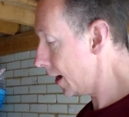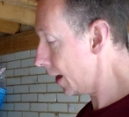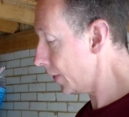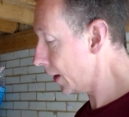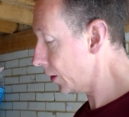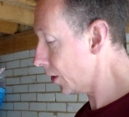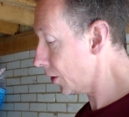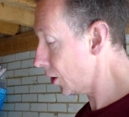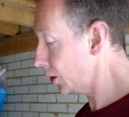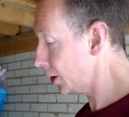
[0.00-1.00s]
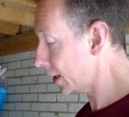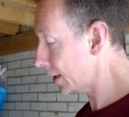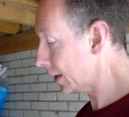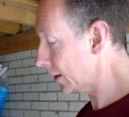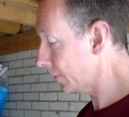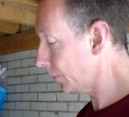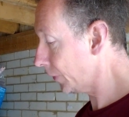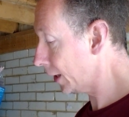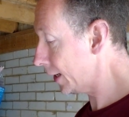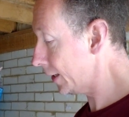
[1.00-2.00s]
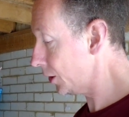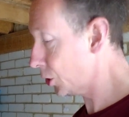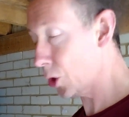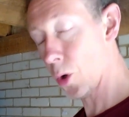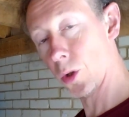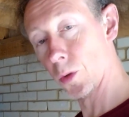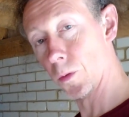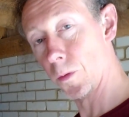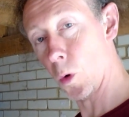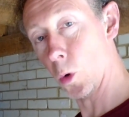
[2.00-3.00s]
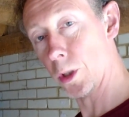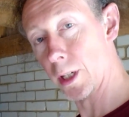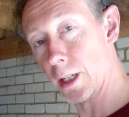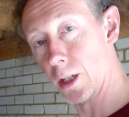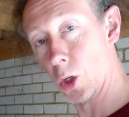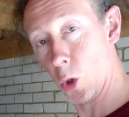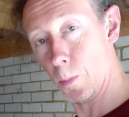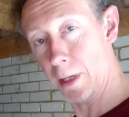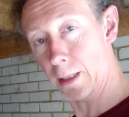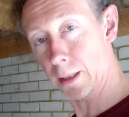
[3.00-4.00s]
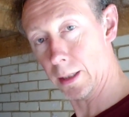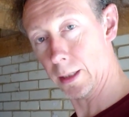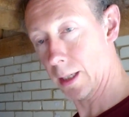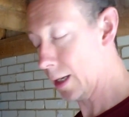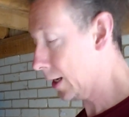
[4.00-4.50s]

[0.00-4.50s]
and then the third setting is 240 cube meters